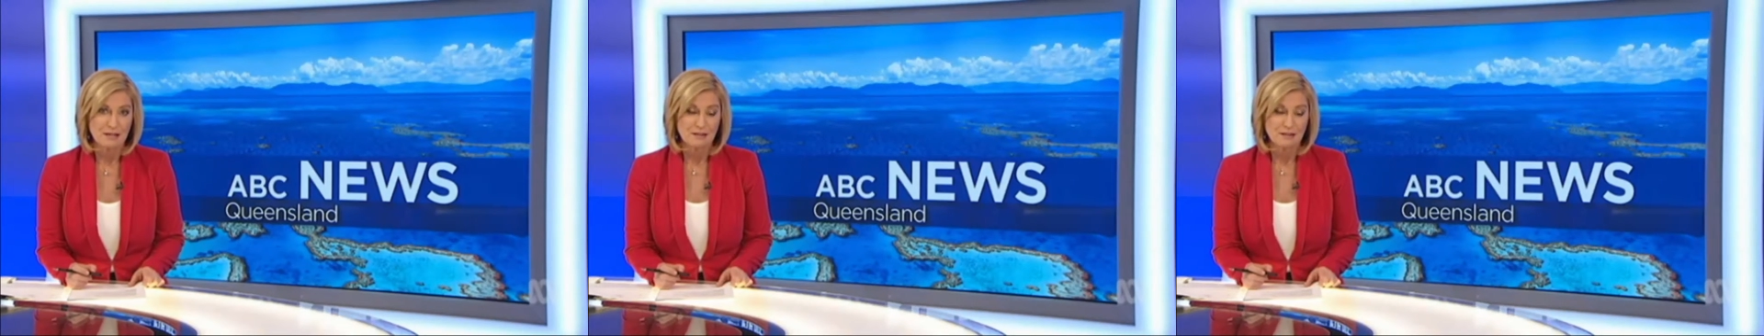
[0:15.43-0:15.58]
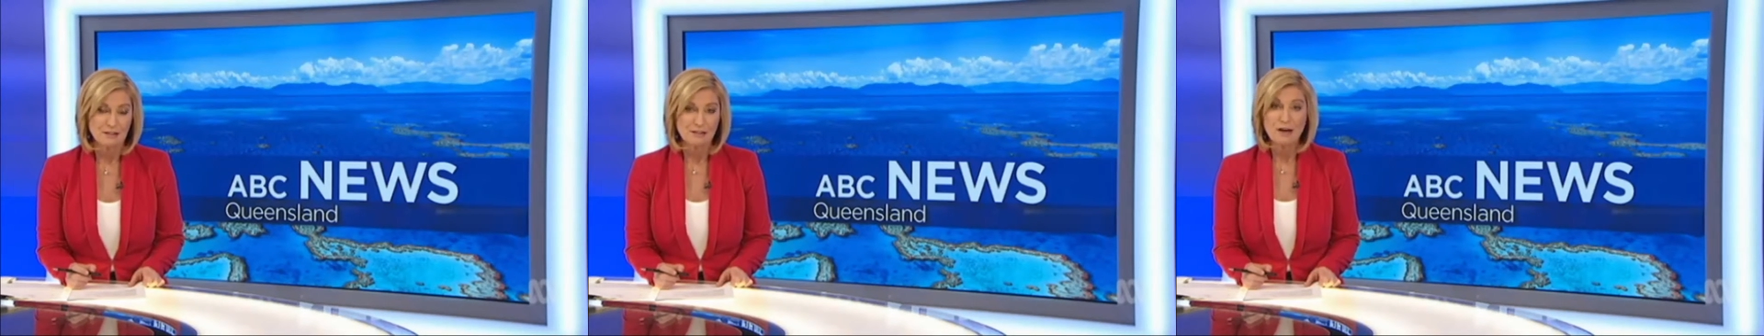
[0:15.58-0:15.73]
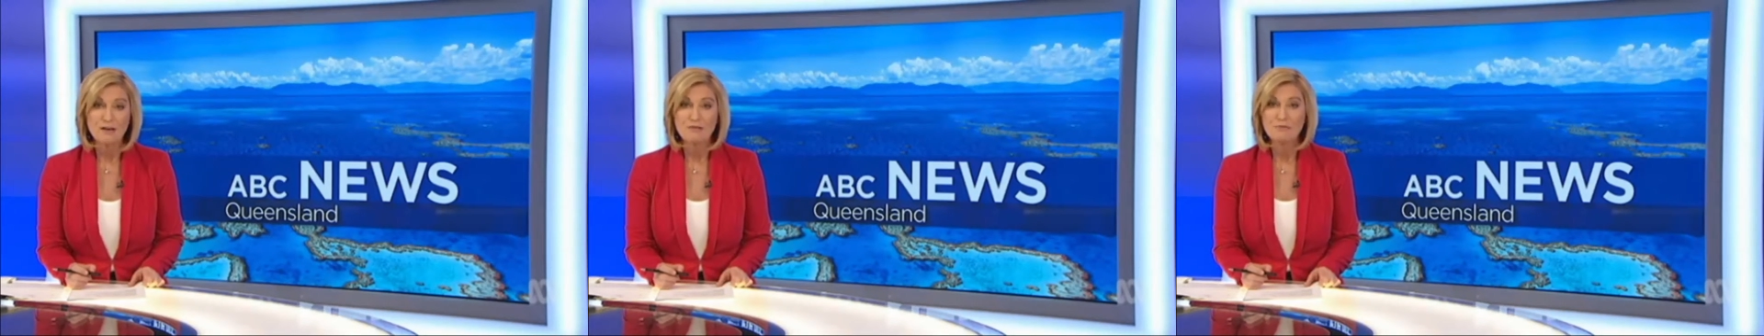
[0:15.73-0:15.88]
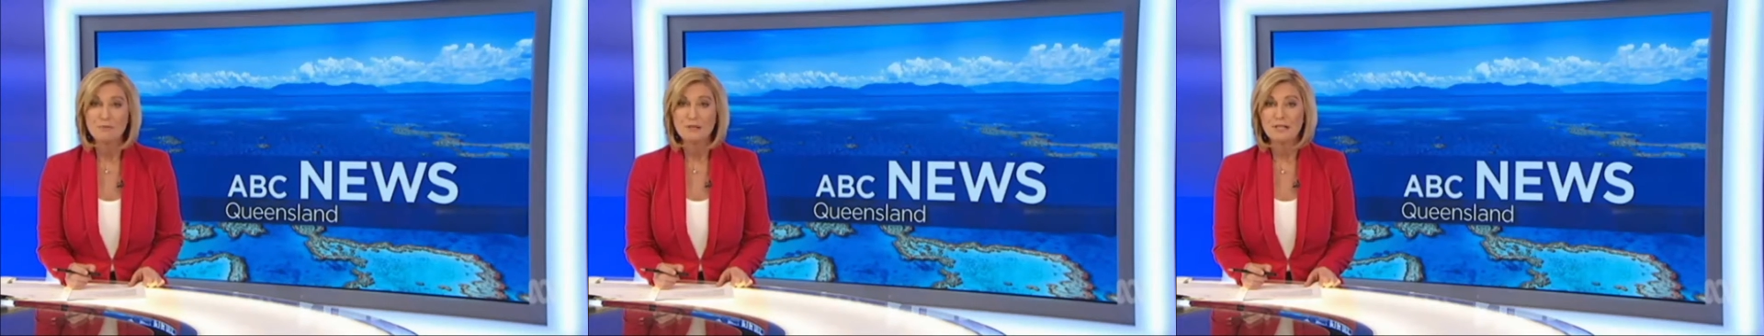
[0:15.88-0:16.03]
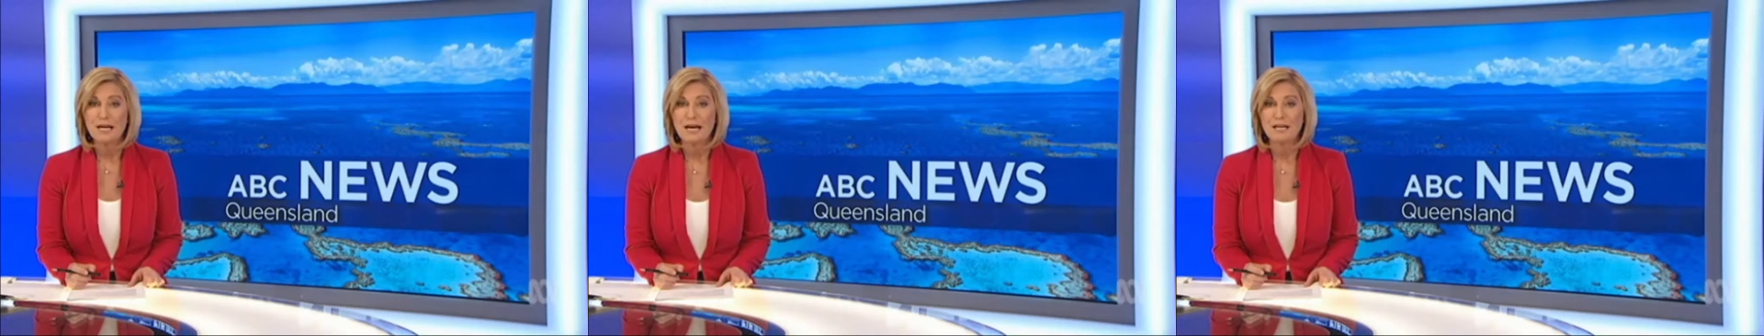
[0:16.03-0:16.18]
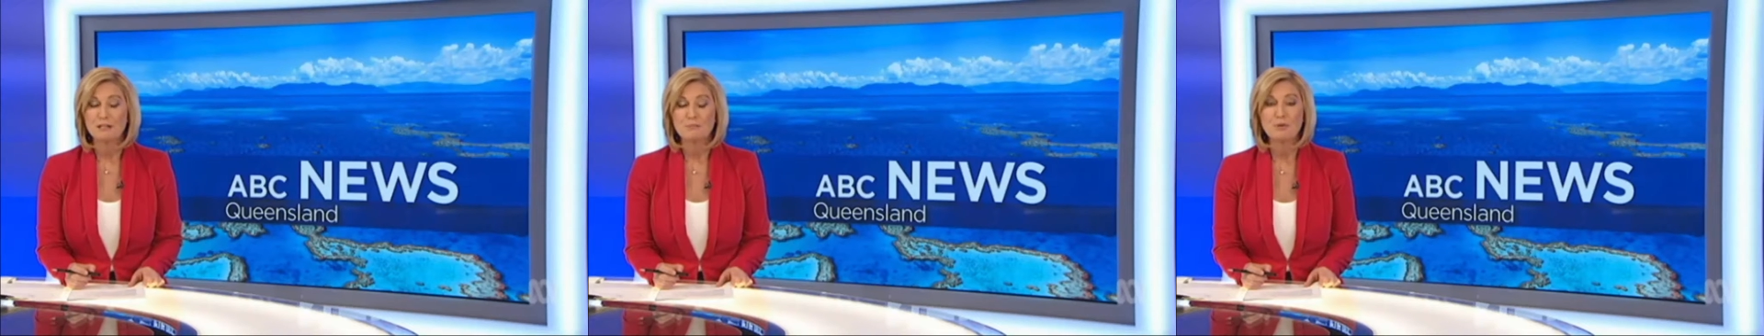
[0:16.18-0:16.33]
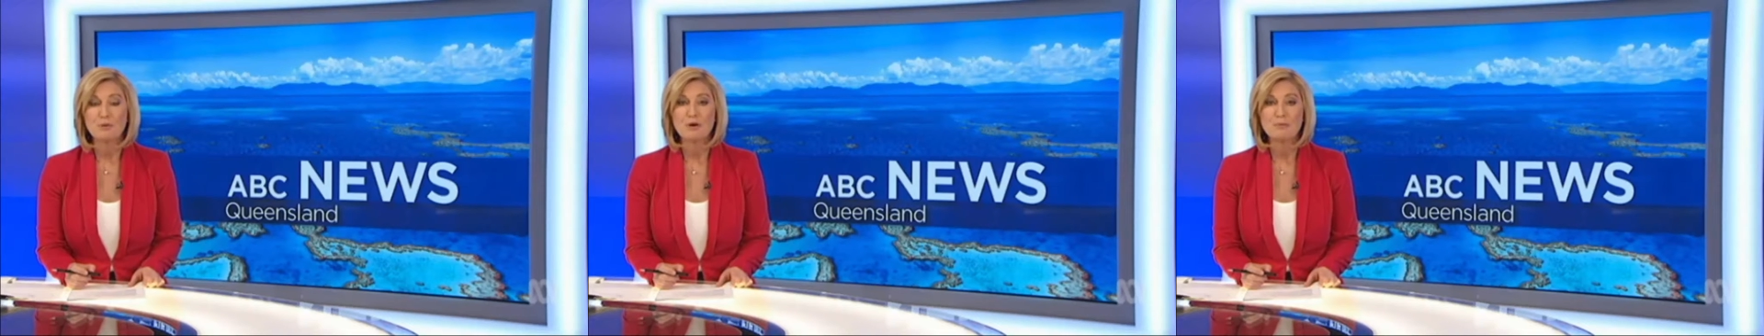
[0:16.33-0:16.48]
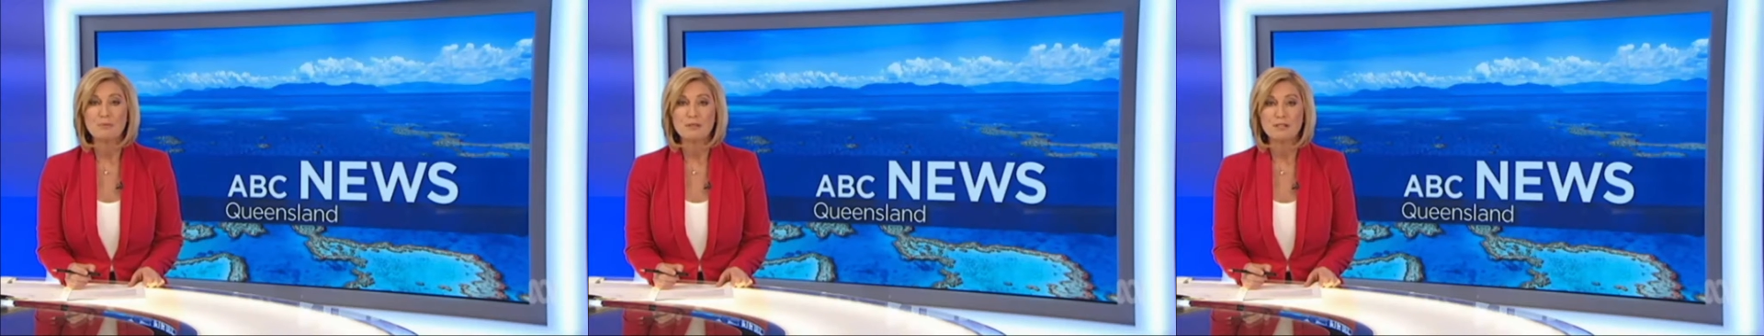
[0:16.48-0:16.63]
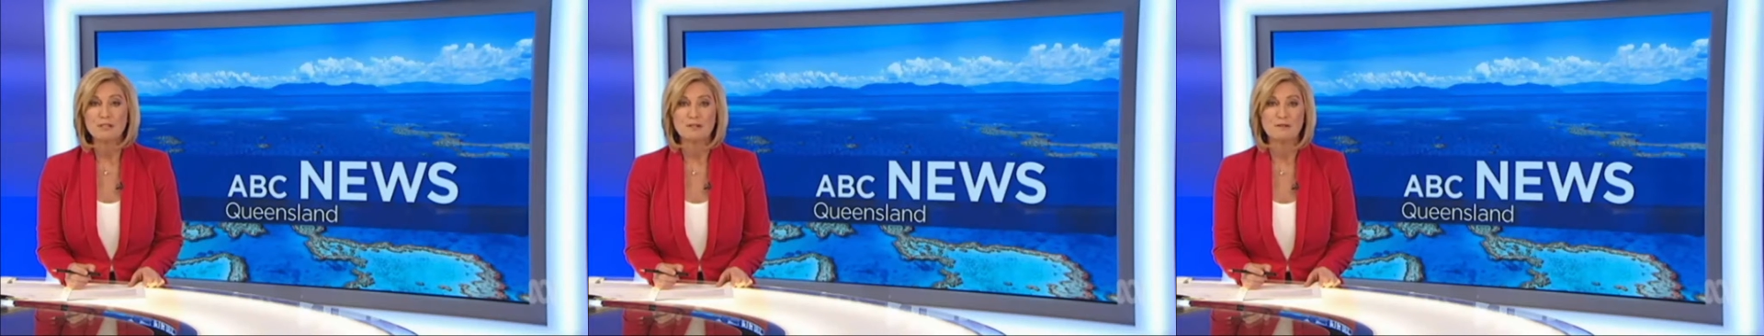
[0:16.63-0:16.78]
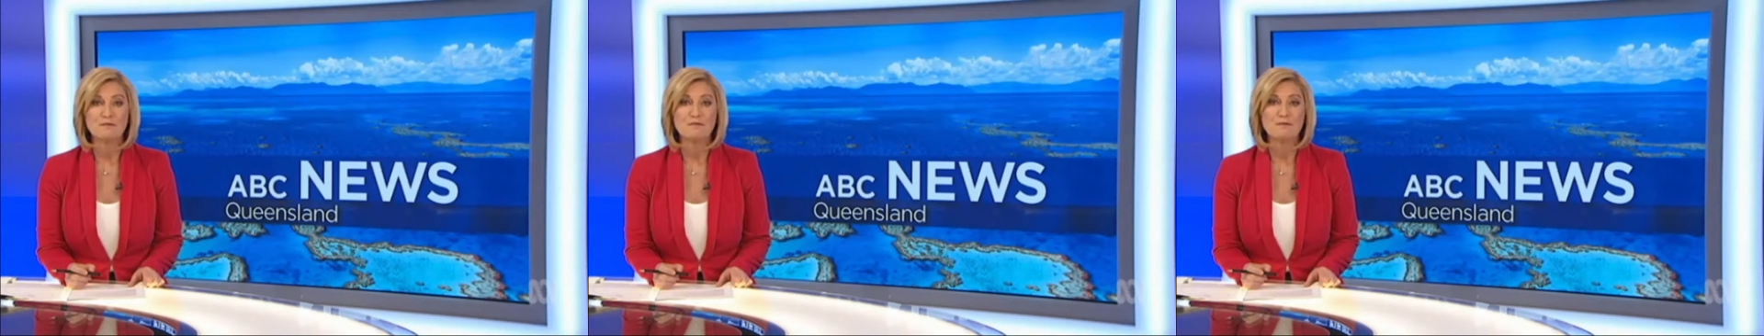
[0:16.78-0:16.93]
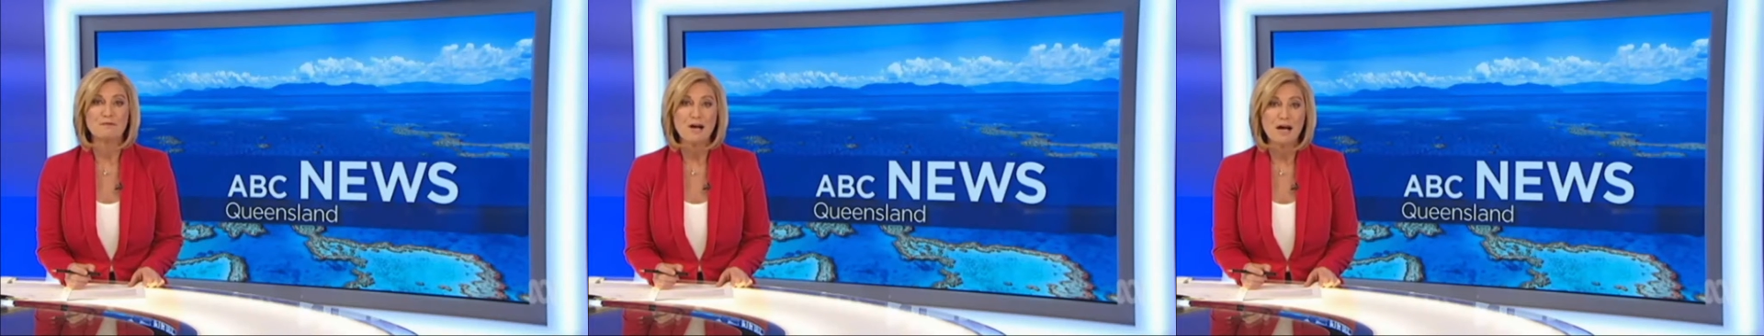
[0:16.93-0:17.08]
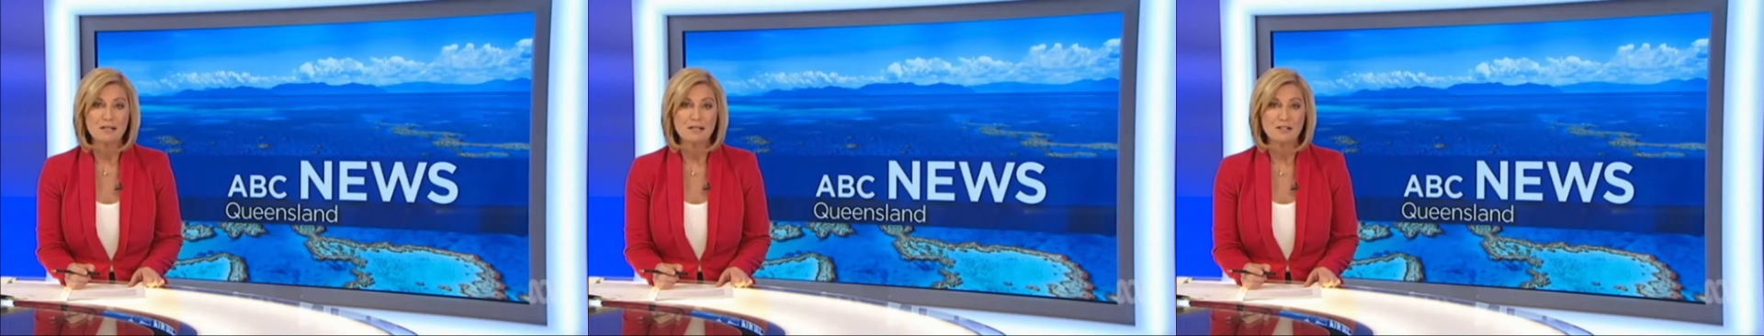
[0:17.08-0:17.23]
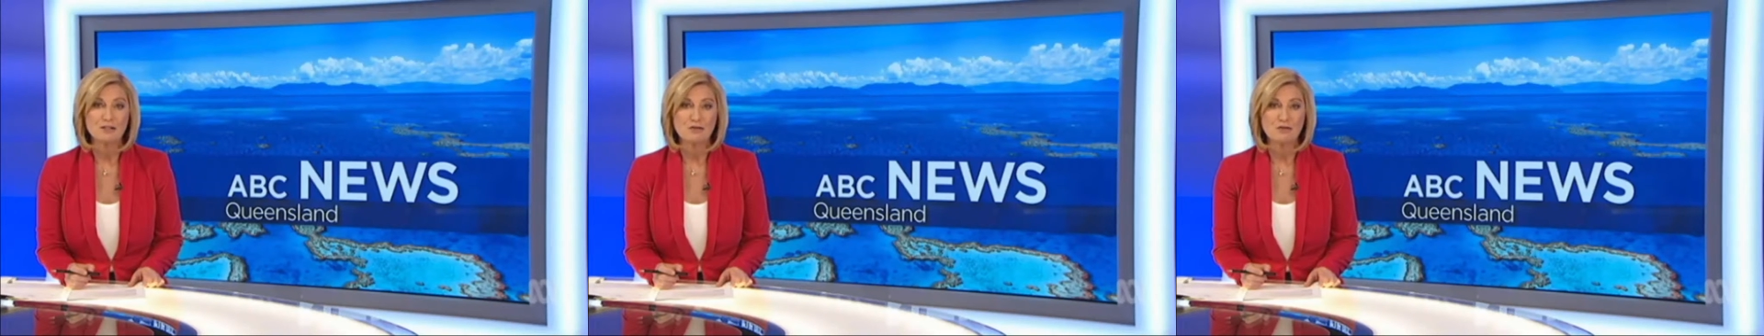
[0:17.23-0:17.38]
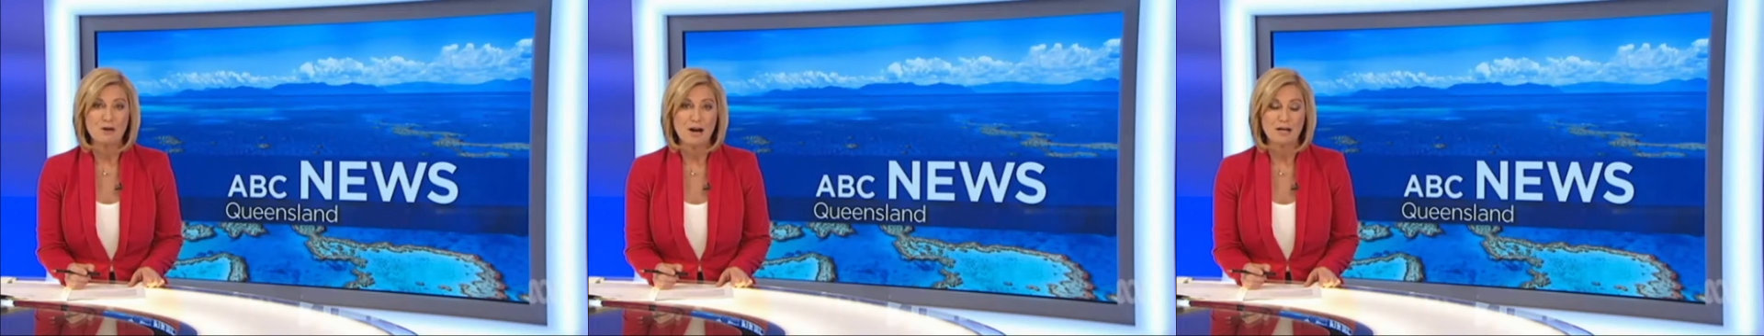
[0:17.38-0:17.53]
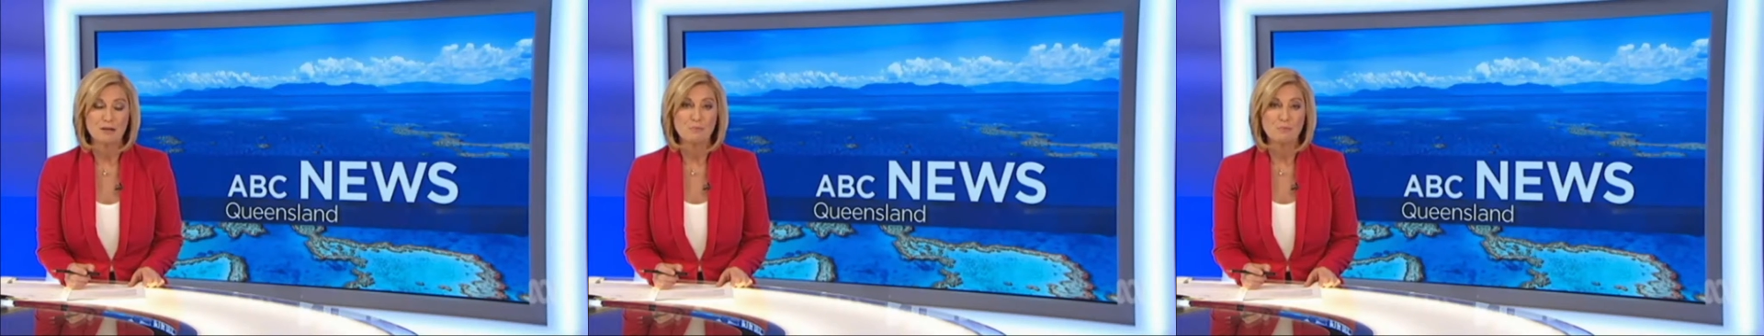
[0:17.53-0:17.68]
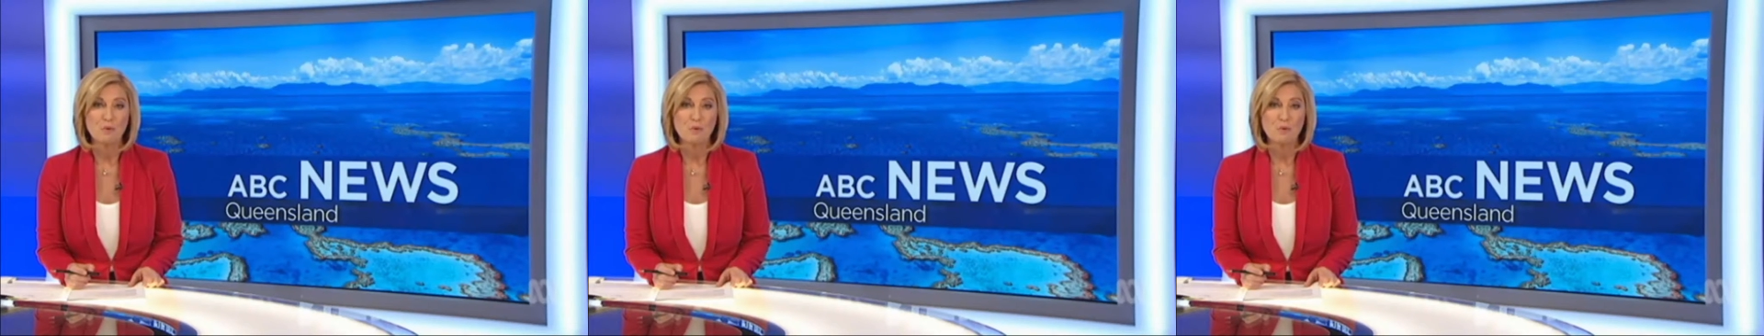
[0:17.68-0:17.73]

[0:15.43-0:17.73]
The government has promised to fast track